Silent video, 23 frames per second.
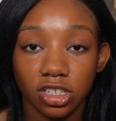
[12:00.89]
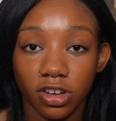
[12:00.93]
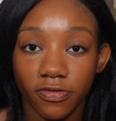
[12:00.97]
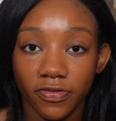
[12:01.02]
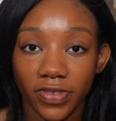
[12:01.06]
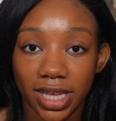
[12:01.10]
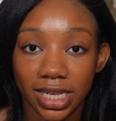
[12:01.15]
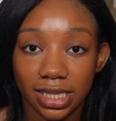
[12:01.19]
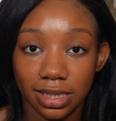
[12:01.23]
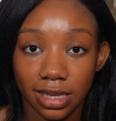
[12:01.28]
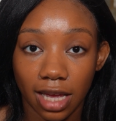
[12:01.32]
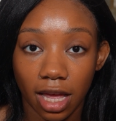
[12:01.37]
your
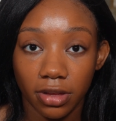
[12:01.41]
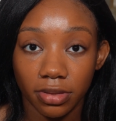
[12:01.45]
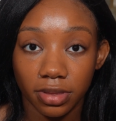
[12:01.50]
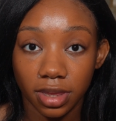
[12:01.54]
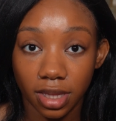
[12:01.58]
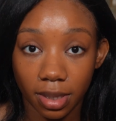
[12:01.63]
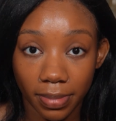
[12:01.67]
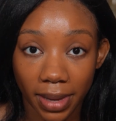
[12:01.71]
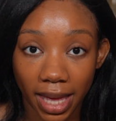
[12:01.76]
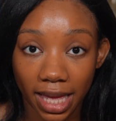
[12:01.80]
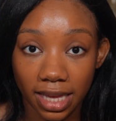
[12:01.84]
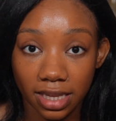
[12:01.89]
face out
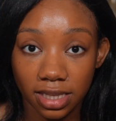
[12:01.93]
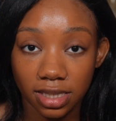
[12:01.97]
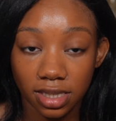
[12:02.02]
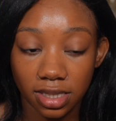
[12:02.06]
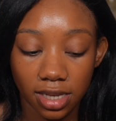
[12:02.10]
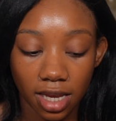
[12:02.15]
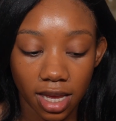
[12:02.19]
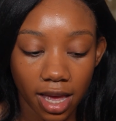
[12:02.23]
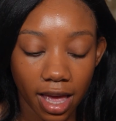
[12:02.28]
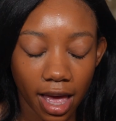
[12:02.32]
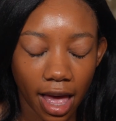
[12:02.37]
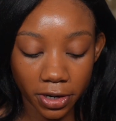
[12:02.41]
the best.
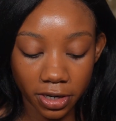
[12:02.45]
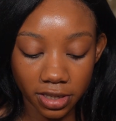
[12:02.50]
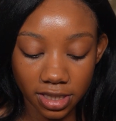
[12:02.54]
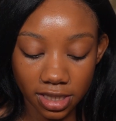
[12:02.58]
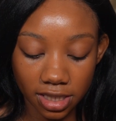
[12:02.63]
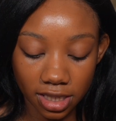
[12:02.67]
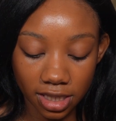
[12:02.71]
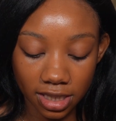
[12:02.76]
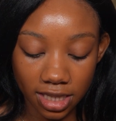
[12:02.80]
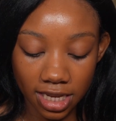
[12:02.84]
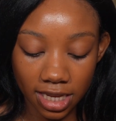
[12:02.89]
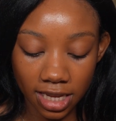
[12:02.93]

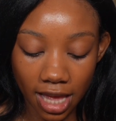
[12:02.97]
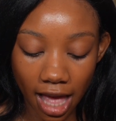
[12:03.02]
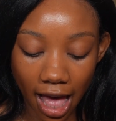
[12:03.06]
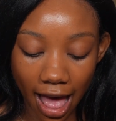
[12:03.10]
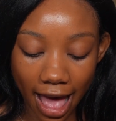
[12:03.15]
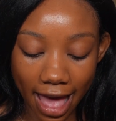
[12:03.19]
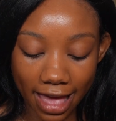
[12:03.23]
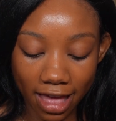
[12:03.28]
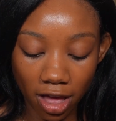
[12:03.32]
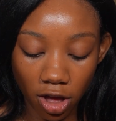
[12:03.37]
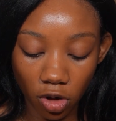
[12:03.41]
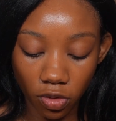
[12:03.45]
Personally,
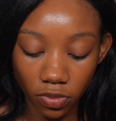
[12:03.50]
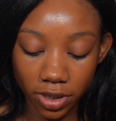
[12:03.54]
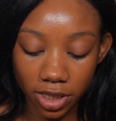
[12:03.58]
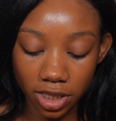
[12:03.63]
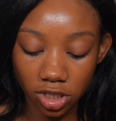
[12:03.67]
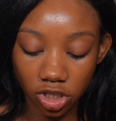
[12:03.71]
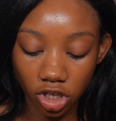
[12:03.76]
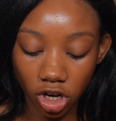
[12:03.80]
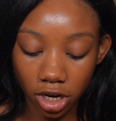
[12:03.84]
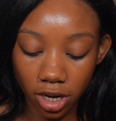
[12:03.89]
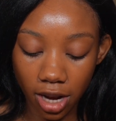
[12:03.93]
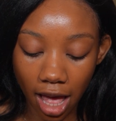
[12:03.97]
I always
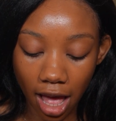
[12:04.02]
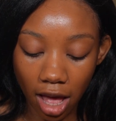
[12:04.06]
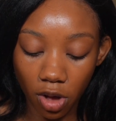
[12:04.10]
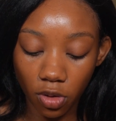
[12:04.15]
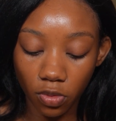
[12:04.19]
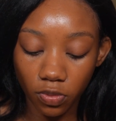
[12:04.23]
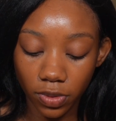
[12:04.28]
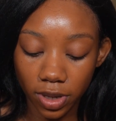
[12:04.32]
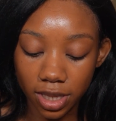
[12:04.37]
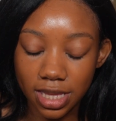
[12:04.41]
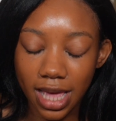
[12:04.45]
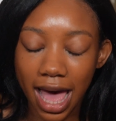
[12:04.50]
start
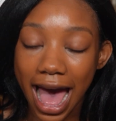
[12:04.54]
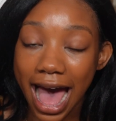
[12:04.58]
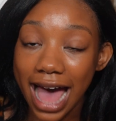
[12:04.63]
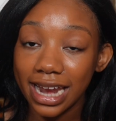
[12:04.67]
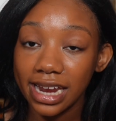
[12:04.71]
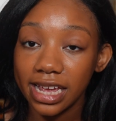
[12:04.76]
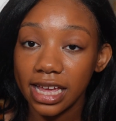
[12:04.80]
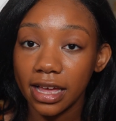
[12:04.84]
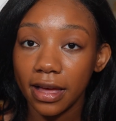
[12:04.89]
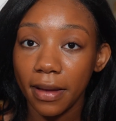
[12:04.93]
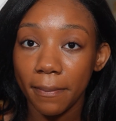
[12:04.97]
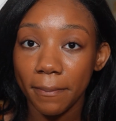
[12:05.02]
out with
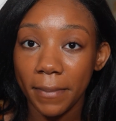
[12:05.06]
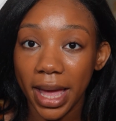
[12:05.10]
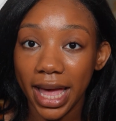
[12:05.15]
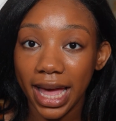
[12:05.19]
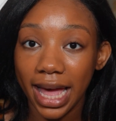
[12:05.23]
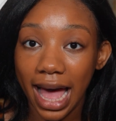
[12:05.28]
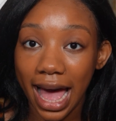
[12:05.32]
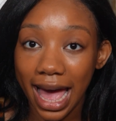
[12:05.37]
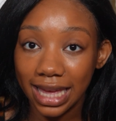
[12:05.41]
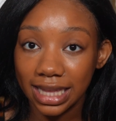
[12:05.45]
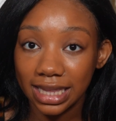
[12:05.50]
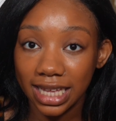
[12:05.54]
adding my
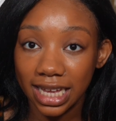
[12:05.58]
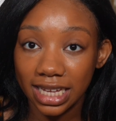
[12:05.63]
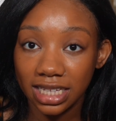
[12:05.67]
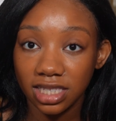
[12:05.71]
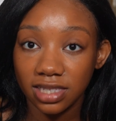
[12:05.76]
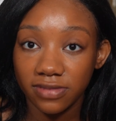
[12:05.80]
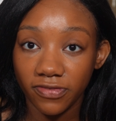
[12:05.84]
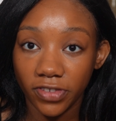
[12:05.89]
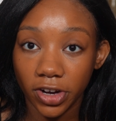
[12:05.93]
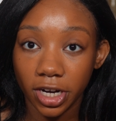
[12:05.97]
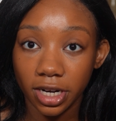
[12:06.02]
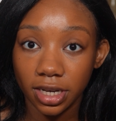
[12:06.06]

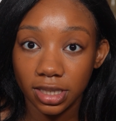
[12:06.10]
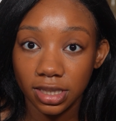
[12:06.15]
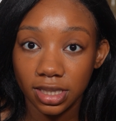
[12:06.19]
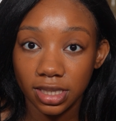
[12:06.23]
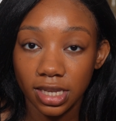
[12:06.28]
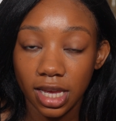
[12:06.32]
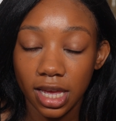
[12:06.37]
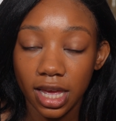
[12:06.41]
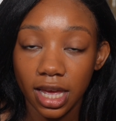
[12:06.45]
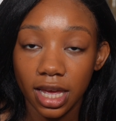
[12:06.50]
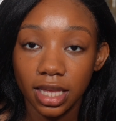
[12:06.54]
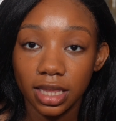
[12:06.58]
highlights
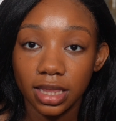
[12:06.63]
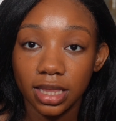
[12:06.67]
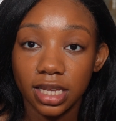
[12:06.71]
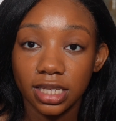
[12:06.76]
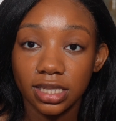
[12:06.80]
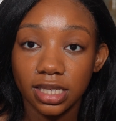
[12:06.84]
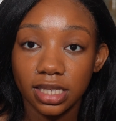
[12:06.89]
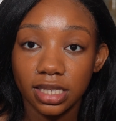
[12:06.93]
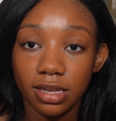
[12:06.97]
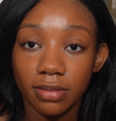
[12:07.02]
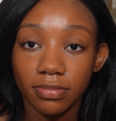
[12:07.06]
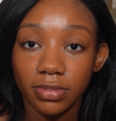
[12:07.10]
first.
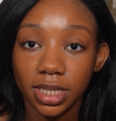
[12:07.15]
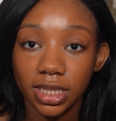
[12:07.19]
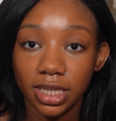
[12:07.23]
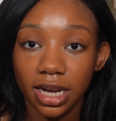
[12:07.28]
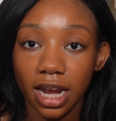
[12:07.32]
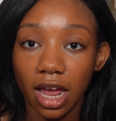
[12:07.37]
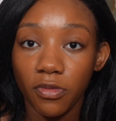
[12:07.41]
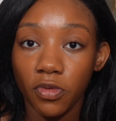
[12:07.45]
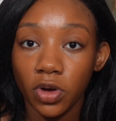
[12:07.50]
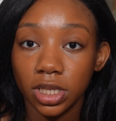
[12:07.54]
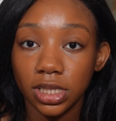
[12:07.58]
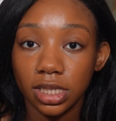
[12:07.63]
This is something that
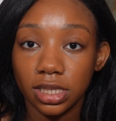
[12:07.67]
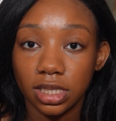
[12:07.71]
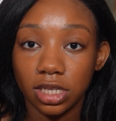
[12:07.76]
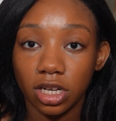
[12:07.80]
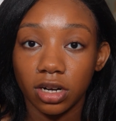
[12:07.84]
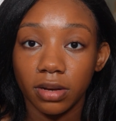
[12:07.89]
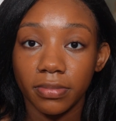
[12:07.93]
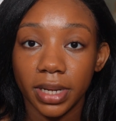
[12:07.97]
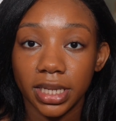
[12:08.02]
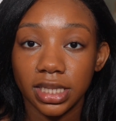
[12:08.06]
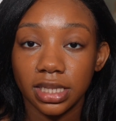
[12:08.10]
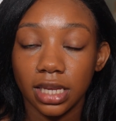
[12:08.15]
I want to sit
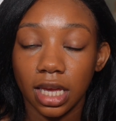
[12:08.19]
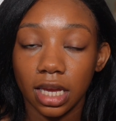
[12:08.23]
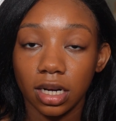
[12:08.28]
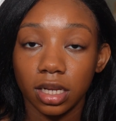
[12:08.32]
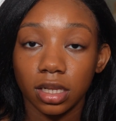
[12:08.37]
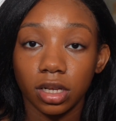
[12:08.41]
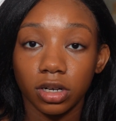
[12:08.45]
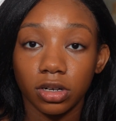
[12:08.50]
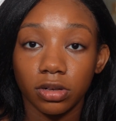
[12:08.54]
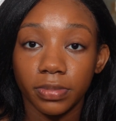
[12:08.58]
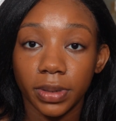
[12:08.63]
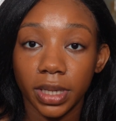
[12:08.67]
on my skin a
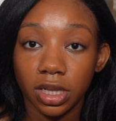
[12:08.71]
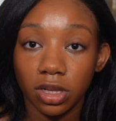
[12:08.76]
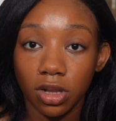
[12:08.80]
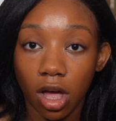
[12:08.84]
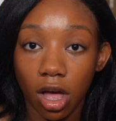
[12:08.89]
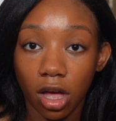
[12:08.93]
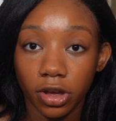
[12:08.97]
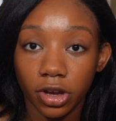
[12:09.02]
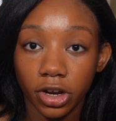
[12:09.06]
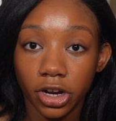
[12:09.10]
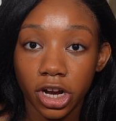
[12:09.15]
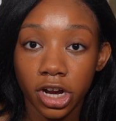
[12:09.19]
little bit
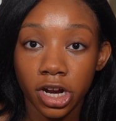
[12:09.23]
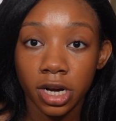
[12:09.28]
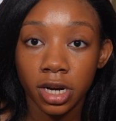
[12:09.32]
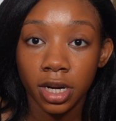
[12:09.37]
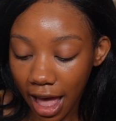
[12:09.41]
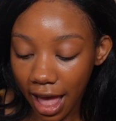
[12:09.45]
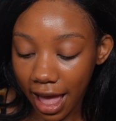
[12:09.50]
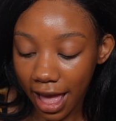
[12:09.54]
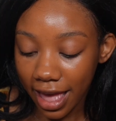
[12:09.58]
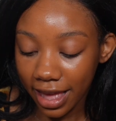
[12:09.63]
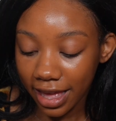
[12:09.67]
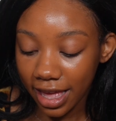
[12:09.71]
longer.
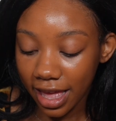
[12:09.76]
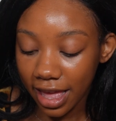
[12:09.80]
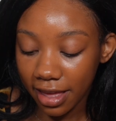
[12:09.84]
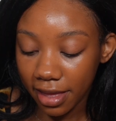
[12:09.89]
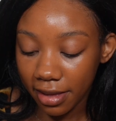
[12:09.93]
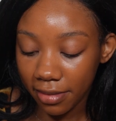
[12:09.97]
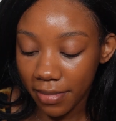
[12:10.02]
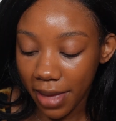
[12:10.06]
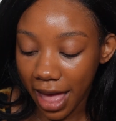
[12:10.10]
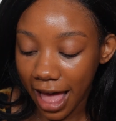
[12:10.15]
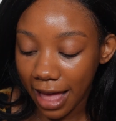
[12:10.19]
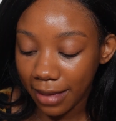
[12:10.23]
I
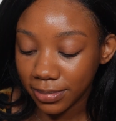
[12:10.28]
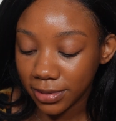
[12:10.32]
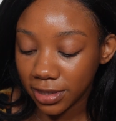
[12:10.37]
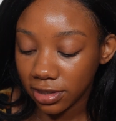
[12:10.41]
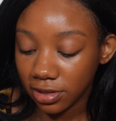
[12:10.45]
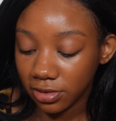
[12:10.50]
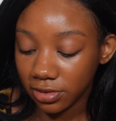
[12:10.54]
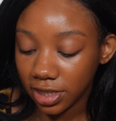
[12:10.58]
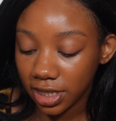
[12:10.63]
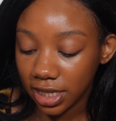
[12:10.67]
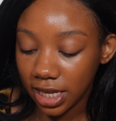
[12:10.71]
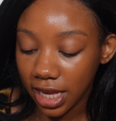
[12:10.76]
am
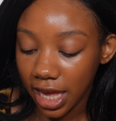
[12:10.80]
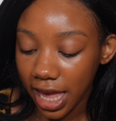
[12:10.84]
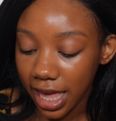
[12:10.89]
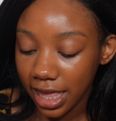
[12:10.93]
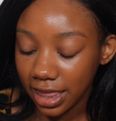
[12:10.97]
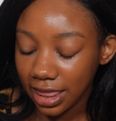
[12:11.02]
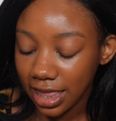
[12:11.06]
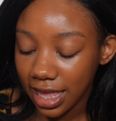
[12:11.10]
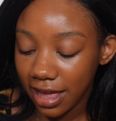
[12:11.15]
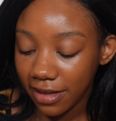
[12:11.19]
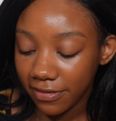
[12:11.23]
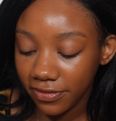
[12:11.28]
absolutely
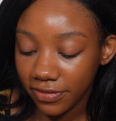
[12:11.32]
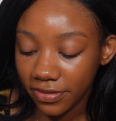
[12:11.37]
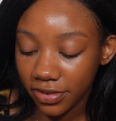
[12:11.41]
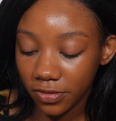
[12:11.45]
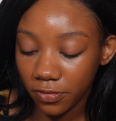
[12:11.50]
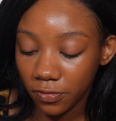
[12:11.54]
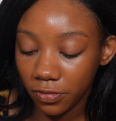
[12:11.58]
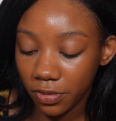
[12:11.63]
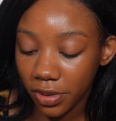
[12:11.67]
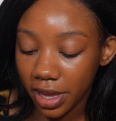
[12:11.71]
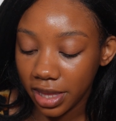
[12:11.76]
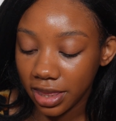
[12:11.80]
in love
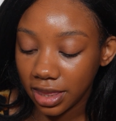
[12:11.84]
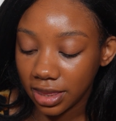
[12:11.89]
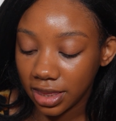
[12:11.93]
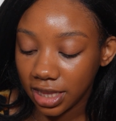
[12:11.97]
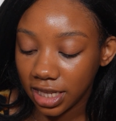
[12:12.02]
with